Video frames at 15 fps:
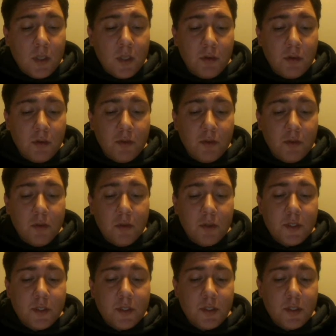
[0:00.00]
The review
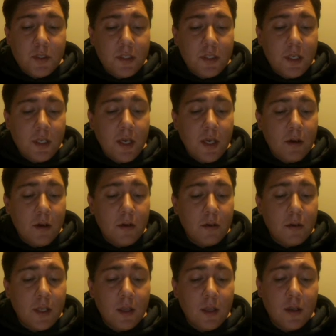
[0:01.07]
was to see
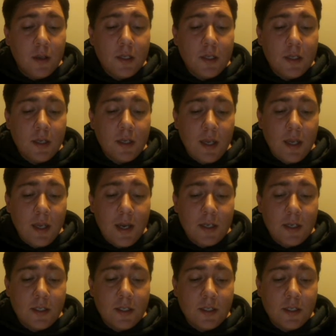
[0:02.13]
how they looked and
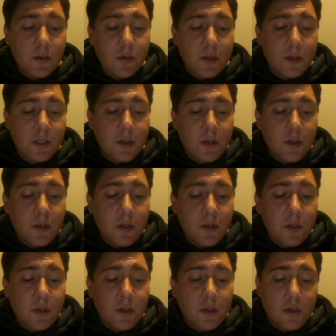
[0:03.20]
acted during
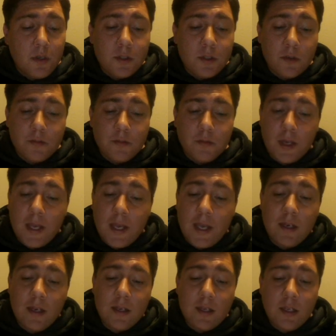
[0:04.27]
rehearsal for
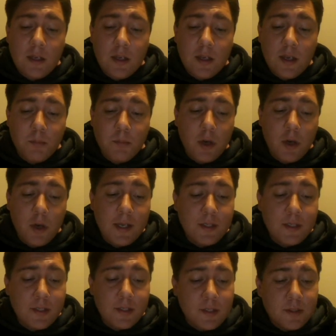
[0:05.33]
editing and
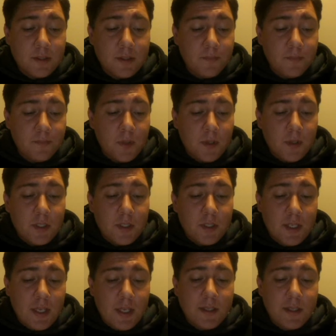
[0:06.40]
practice.
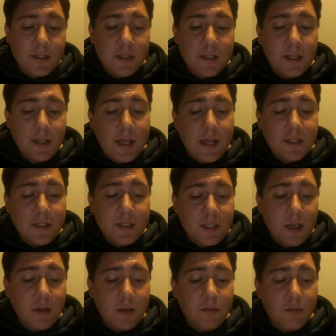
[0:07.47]
Today is the last
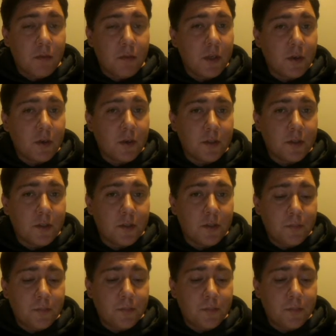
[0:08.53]
time for rehearsal.